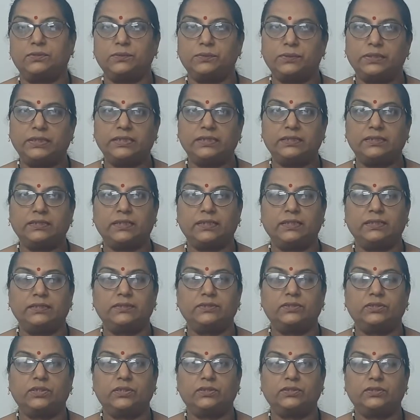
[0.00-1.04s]
during the
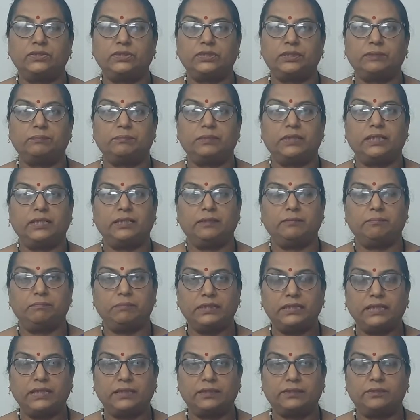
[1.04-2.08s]
internship in
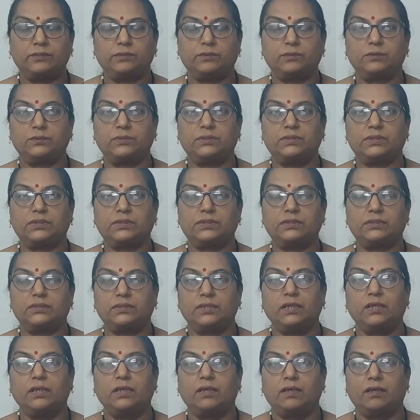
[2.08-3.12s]
B.Ed courses